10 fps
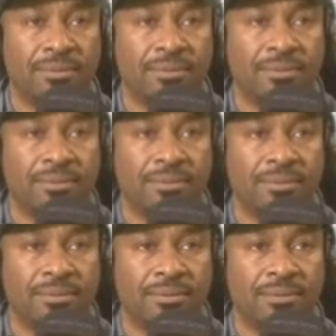
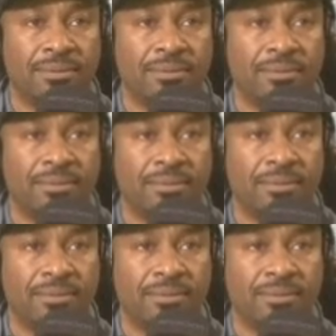
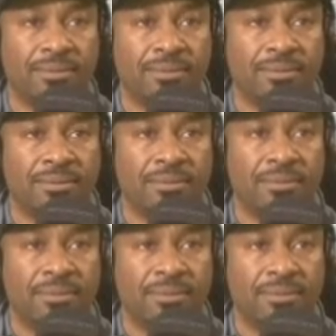
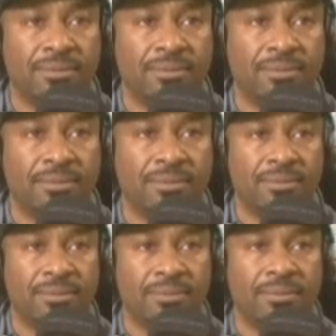
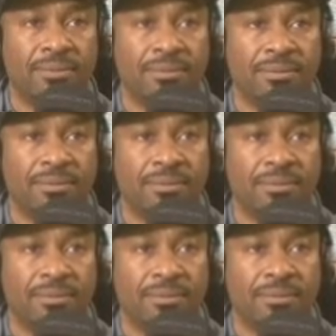
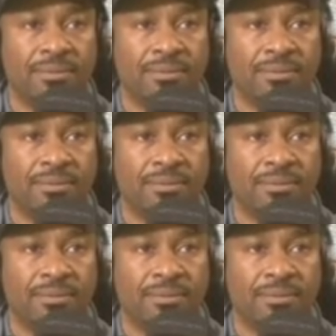[no speech]